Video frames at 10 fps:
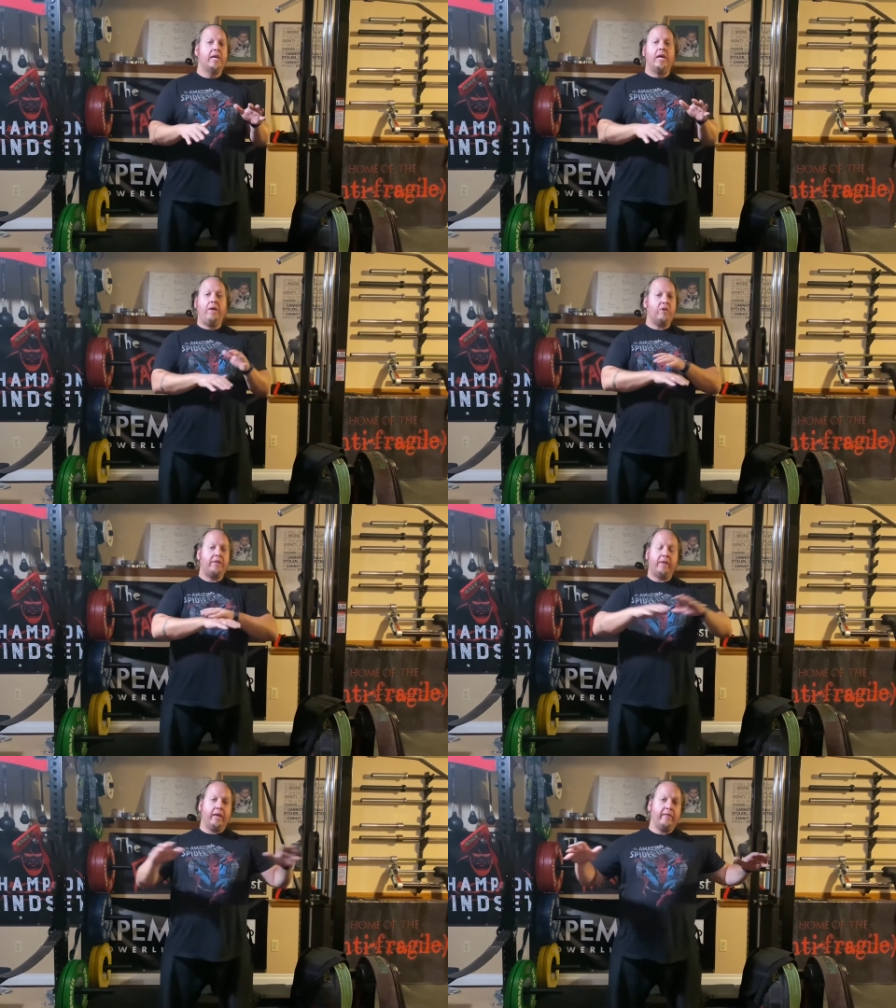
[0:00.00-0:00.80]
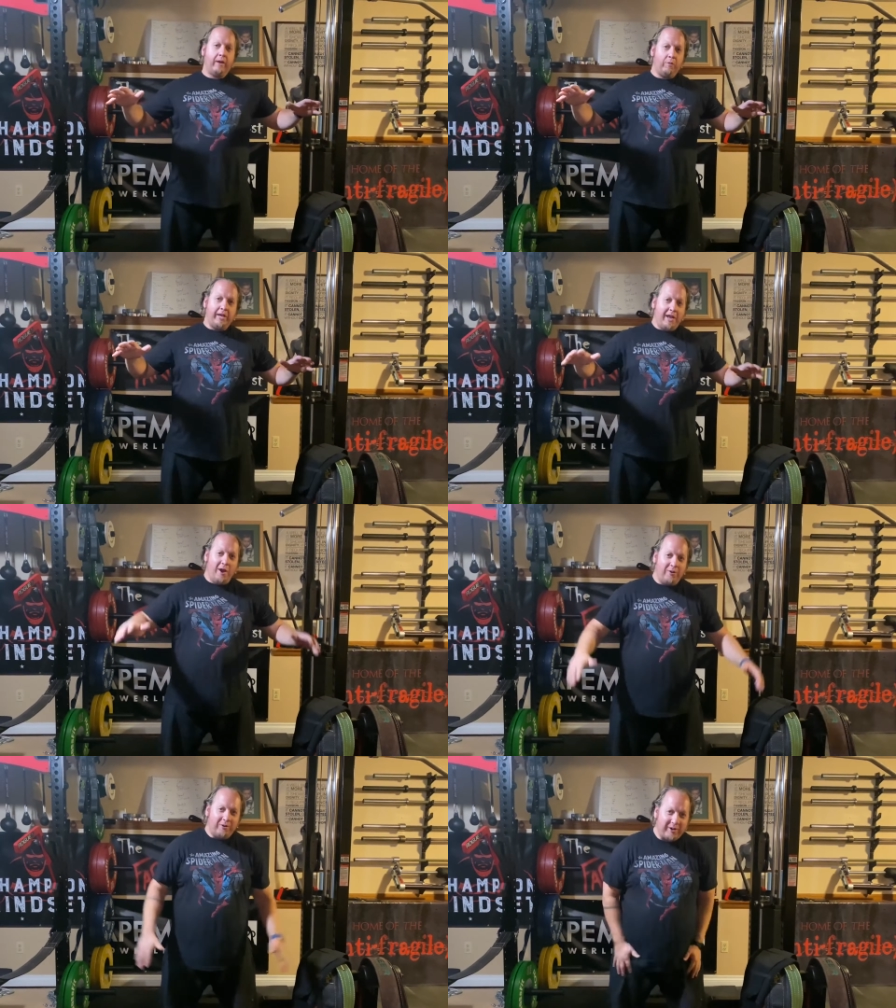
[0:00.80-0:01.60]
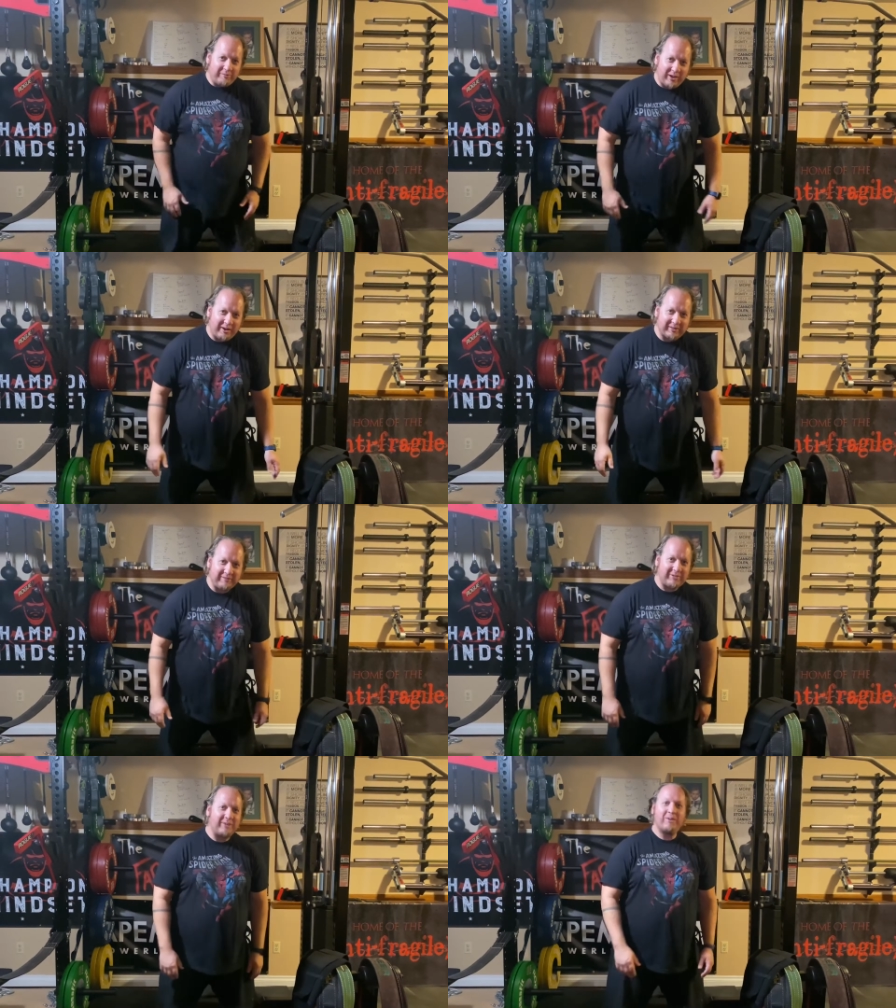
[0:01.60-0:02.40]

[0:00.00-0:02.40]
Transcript: everything that we know about lifting